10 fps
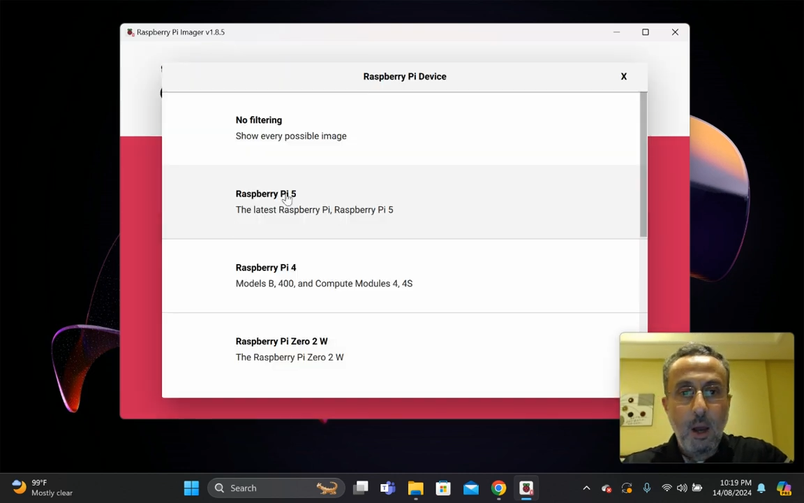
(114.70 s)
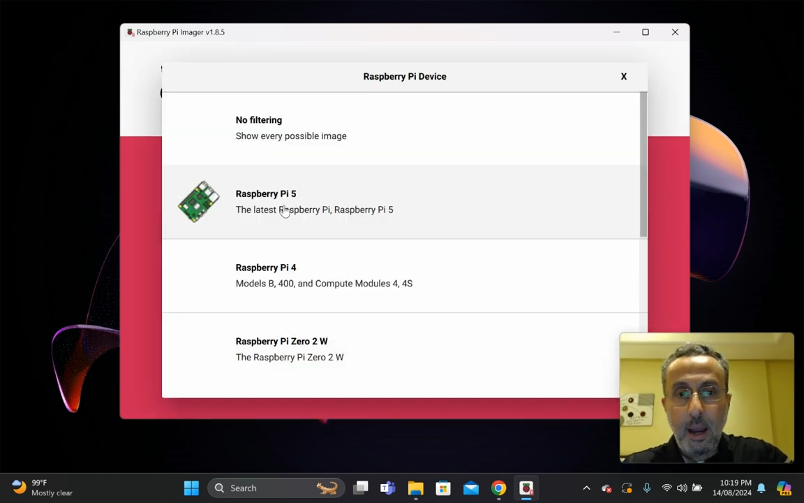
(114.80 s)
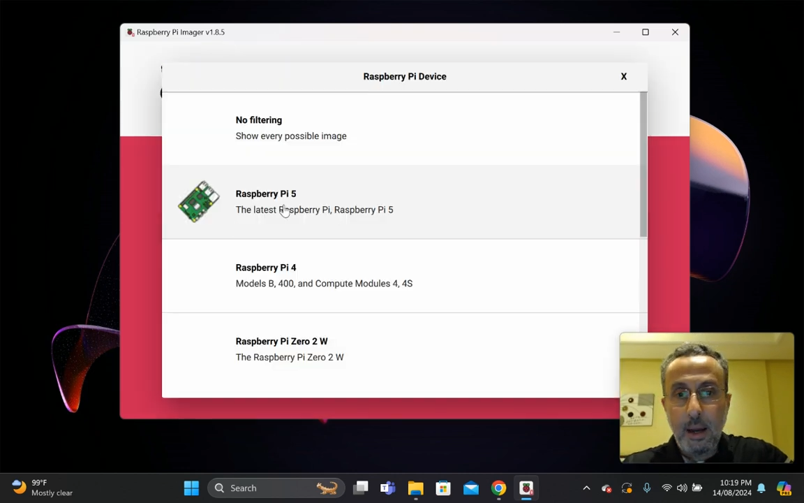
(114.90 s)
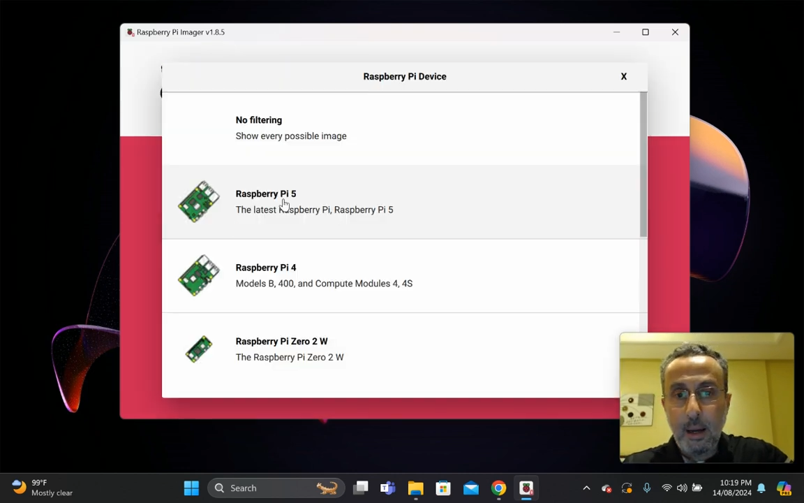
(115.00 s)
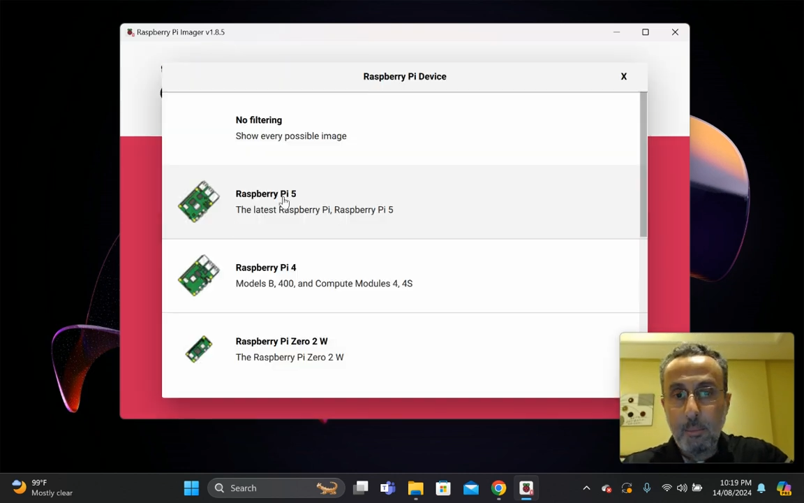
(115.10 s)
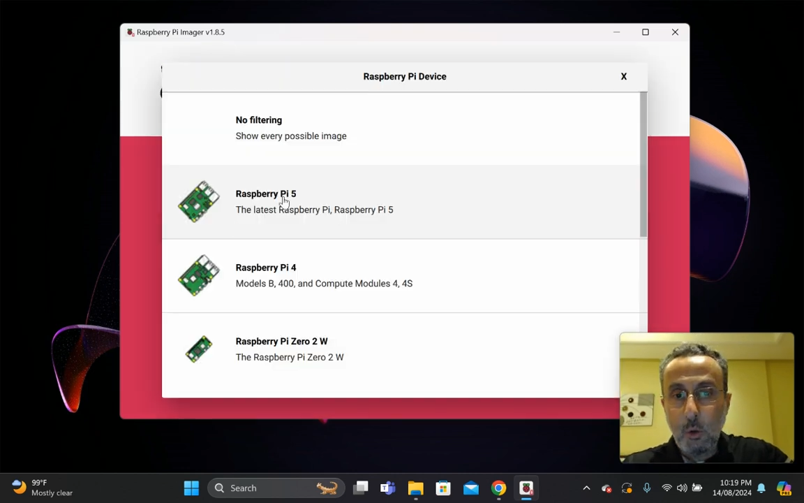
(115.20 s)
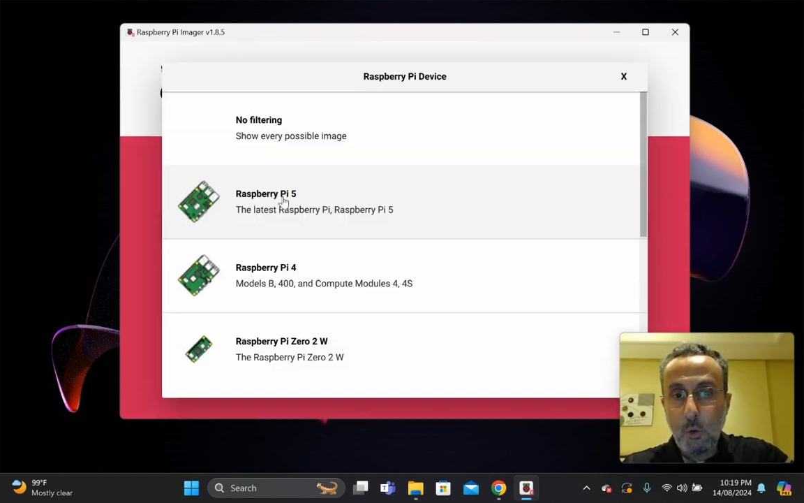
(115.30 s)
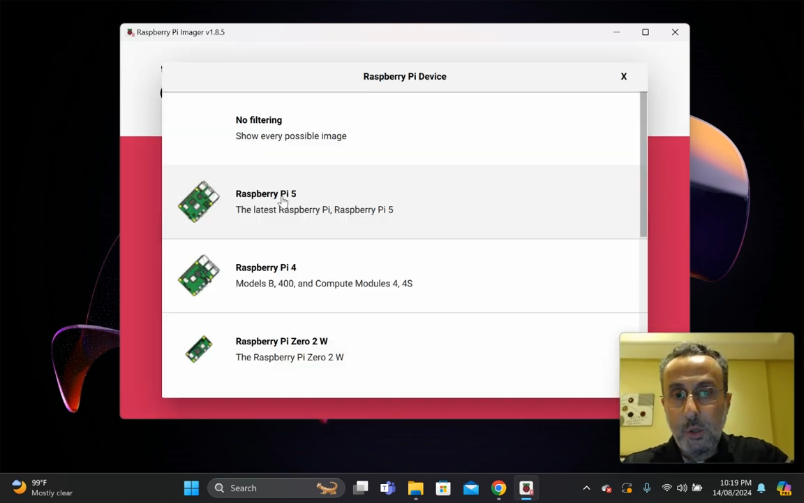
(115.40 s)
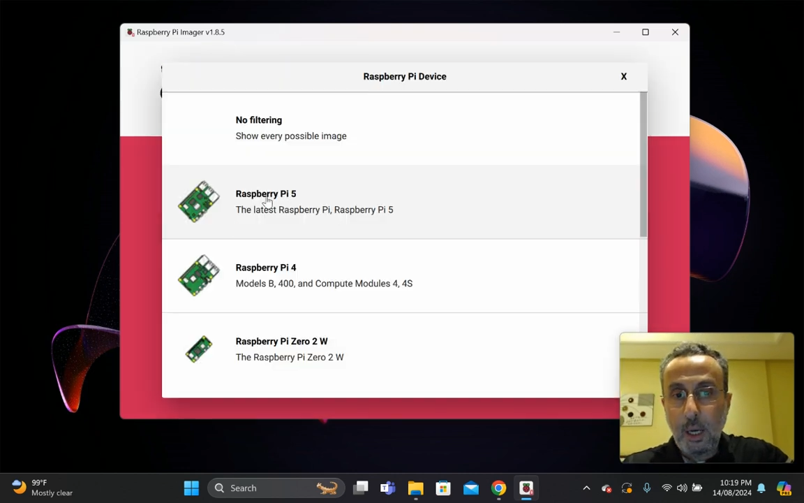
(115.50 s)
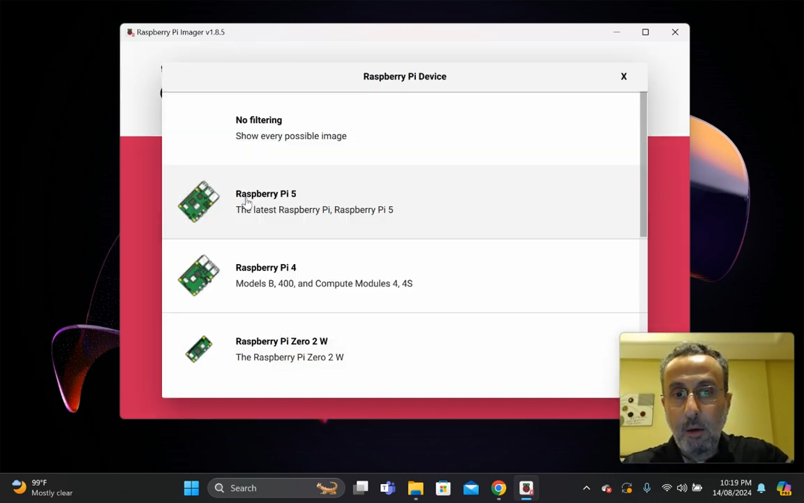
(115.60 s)
I am
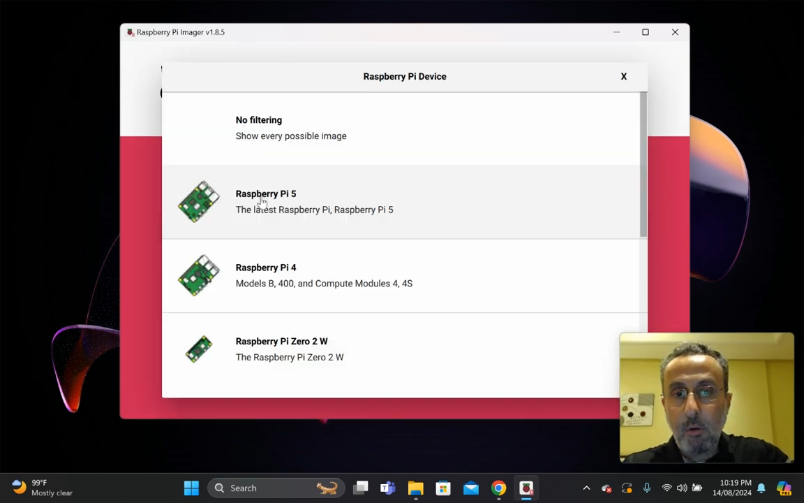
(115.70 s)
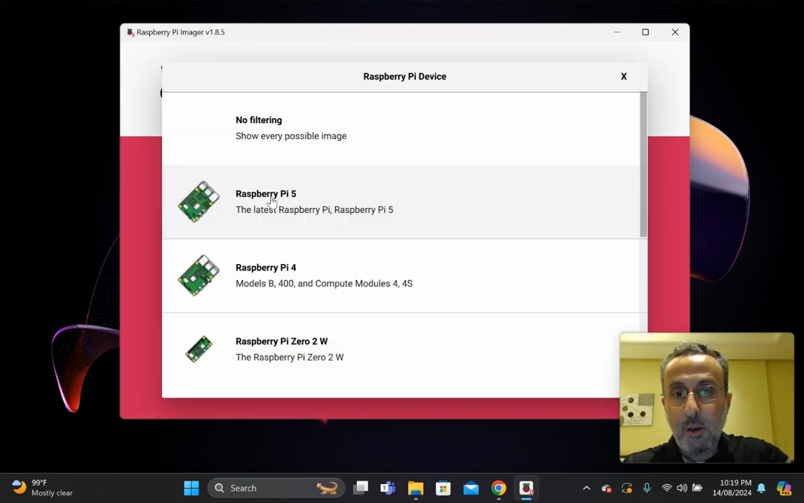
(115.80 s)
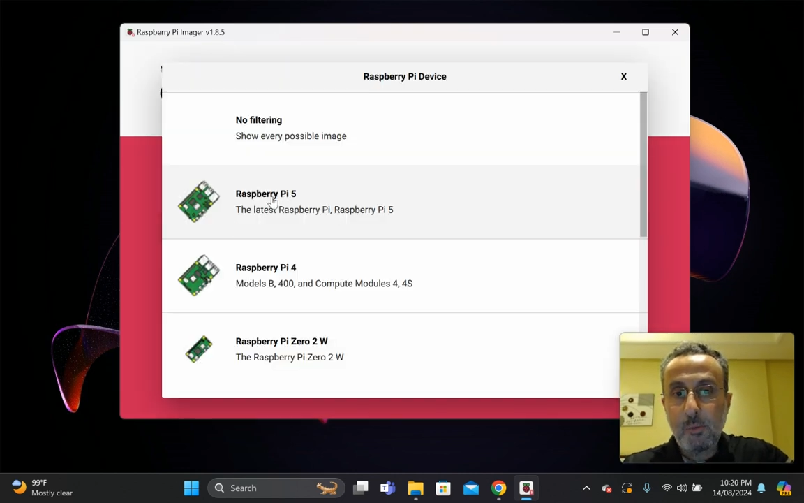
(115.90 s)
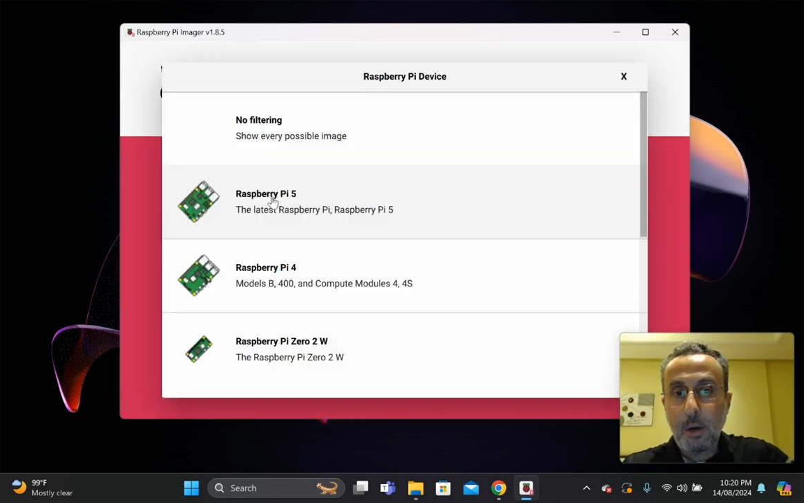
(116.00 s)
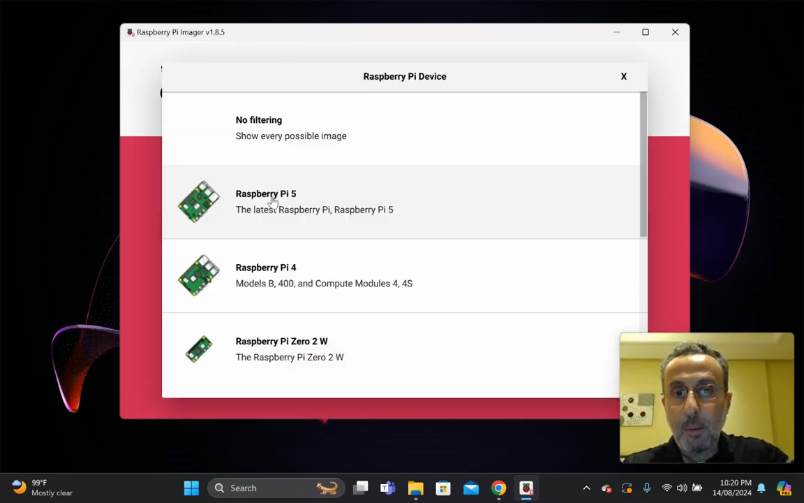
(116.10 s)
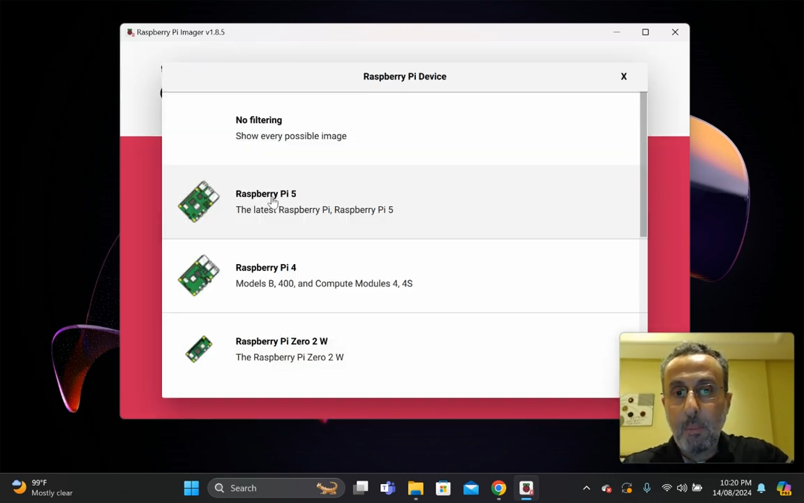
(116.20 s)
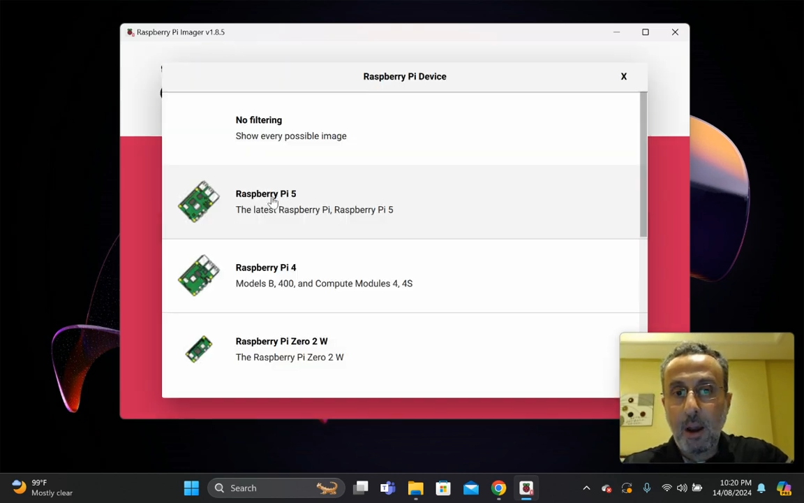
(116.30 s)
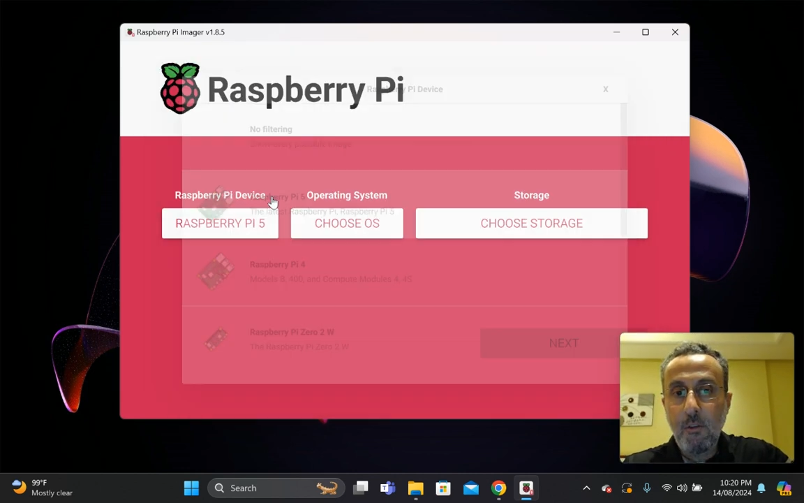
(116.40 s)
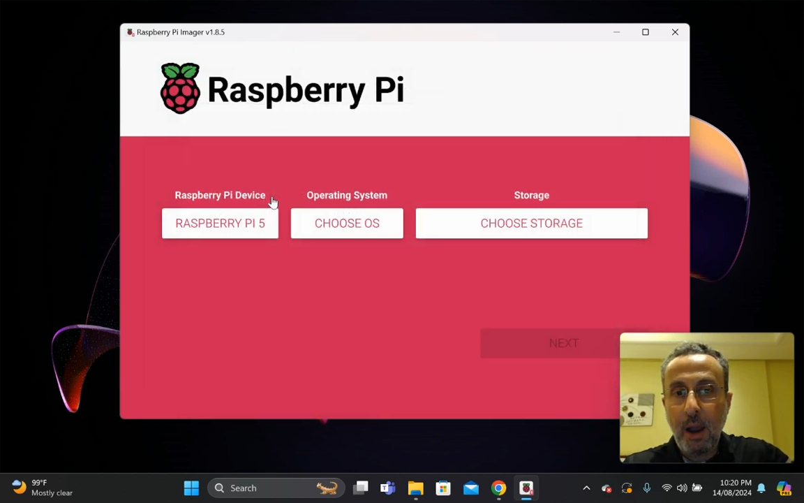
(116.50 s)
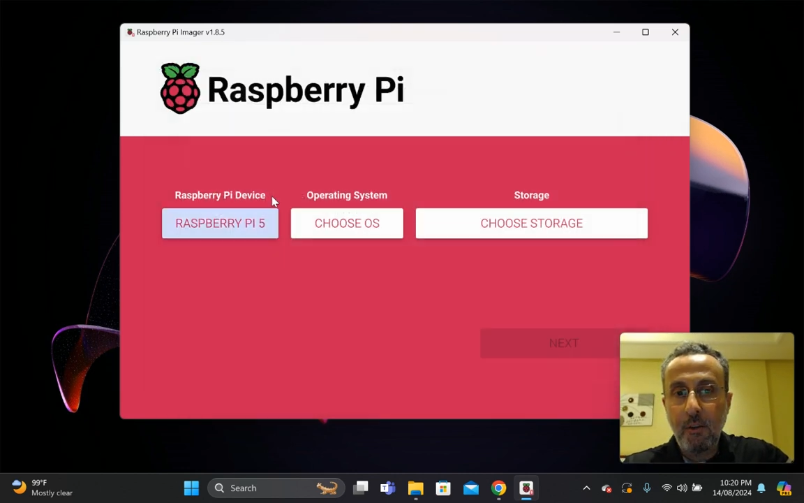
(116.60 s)
using Raspberry Pi
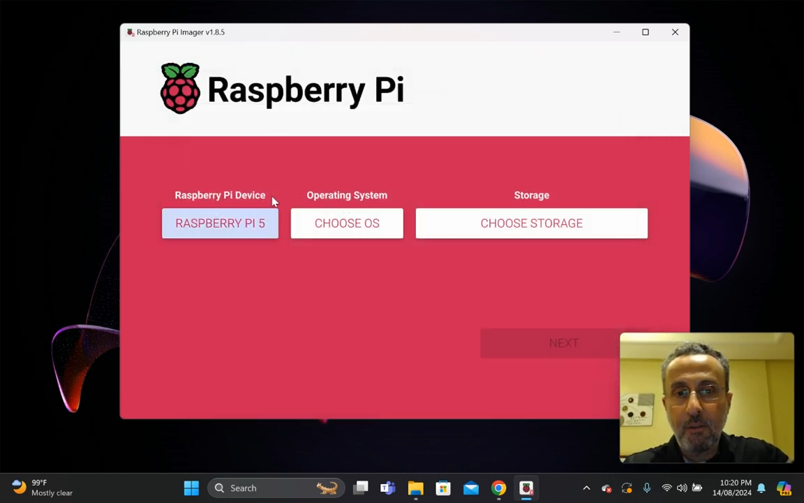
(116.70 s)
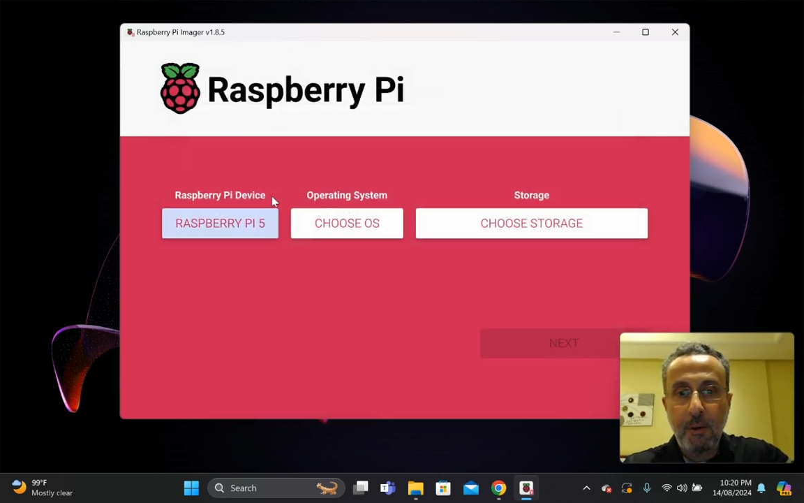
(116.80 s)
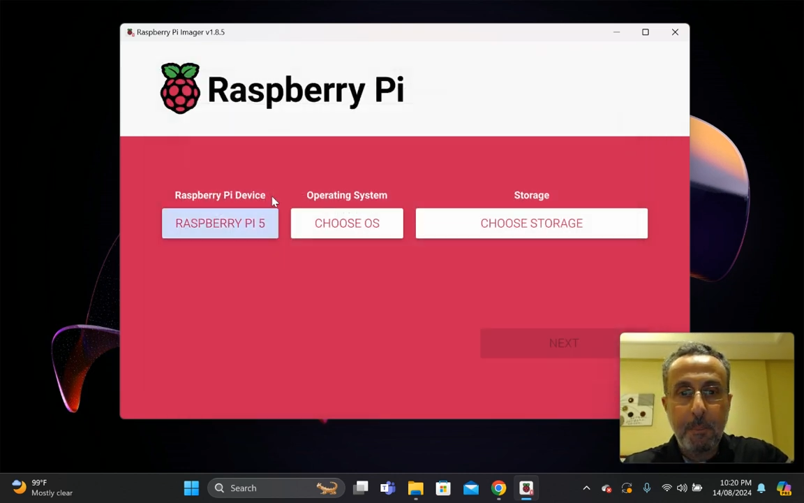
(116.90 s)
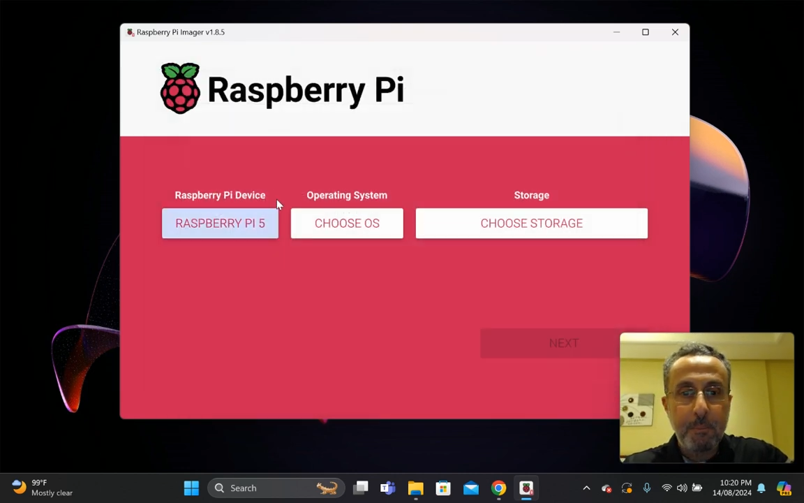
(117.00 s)
5.